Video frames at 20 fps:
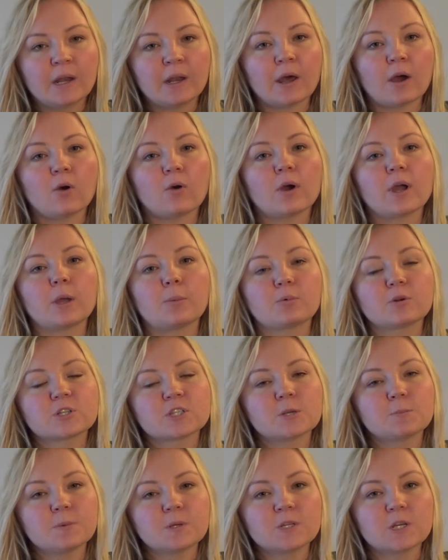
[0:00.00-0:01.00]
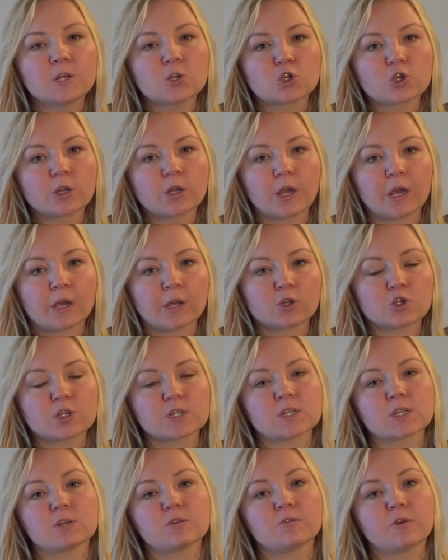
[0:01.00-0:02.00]
Now, a precipitation gauge
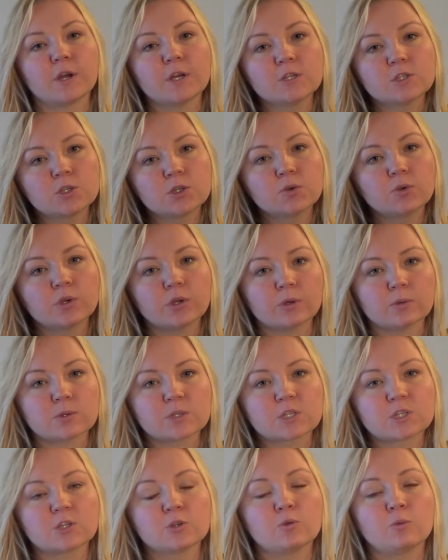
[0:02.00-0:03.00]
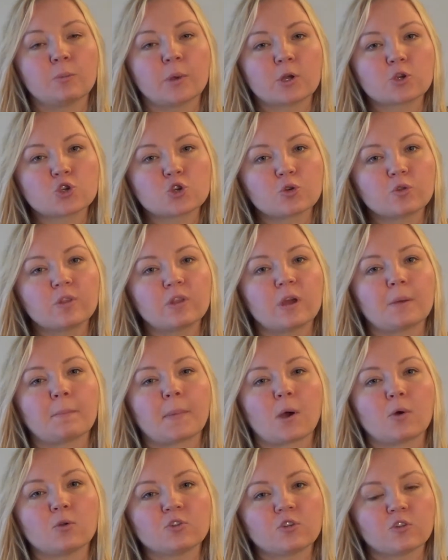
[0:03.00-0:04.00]
is a device you use to measure the
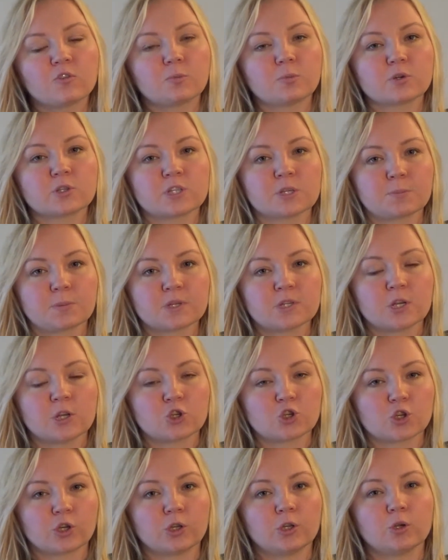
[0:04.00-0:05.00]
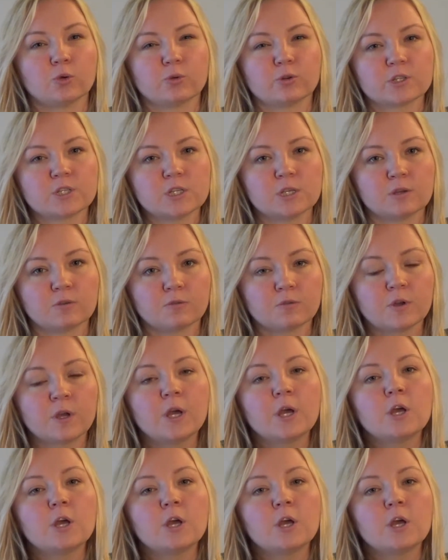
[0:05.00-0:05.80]
amount of precipitation you receive.